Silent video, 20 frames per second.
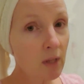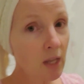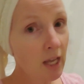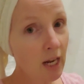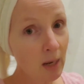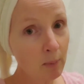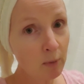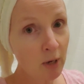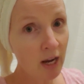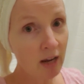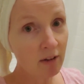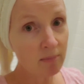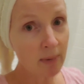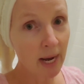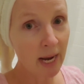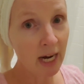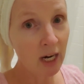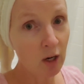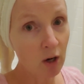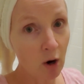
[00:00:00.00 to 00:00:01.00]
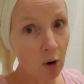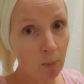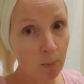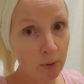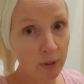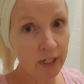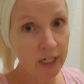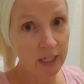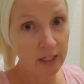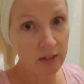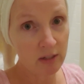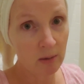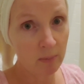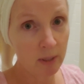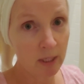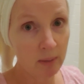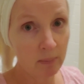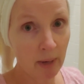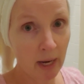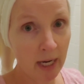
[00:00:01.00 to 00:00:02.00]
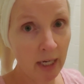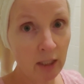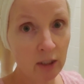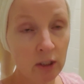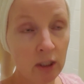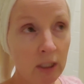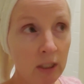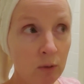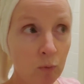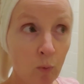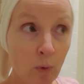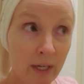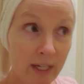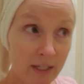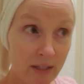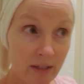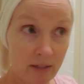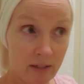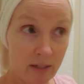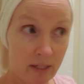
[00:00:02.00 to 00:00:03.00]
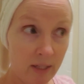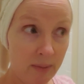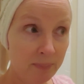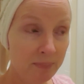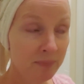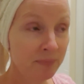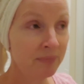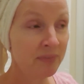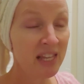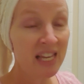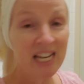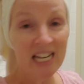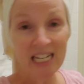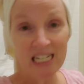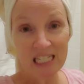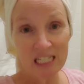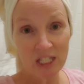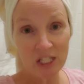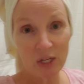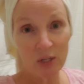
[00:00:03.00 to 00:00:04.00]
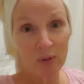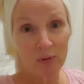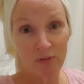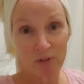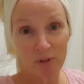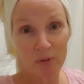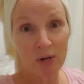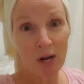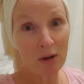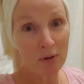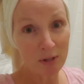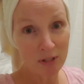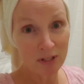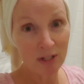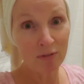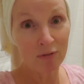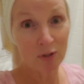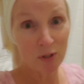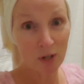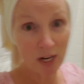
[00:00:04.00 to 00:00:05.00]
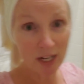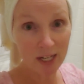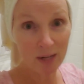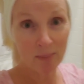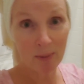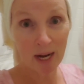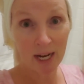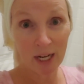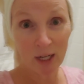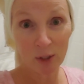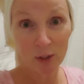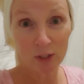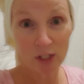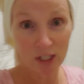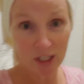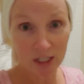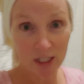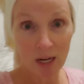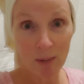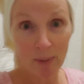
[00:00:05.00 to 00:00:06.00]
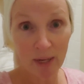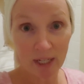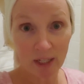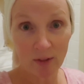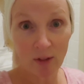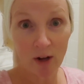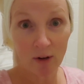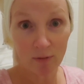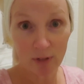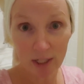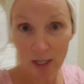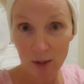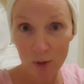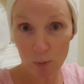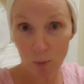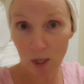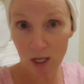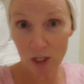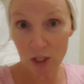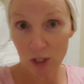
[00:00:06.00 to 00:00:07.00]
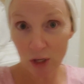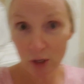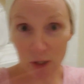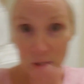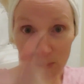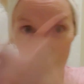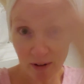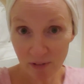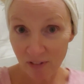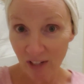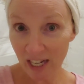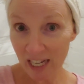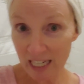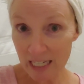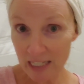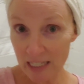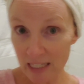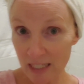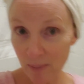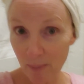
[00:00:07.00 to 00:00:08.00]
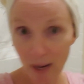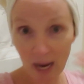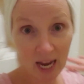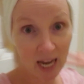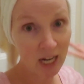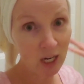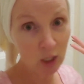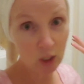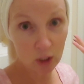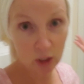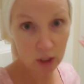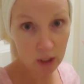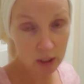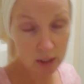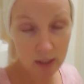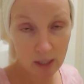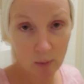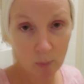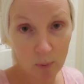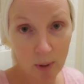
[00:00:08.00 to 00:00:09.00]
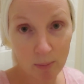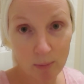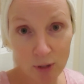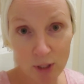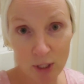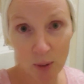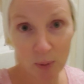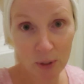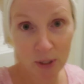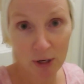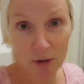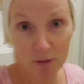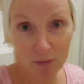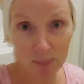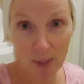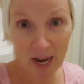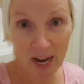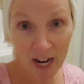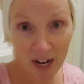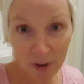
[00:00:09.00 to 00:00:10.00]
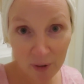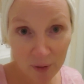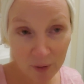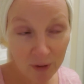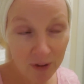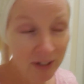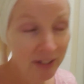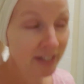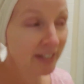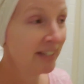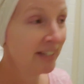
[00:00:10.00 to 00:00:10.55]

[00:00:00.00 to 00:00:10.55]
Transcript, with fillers: And I'm going to have my hair all pretty because I'm getting my hair done Wednesday. So if you notice, after I get my hair done, I make a lot of videos where I show you my face and my hair because I'm, I'm, showing off my hair.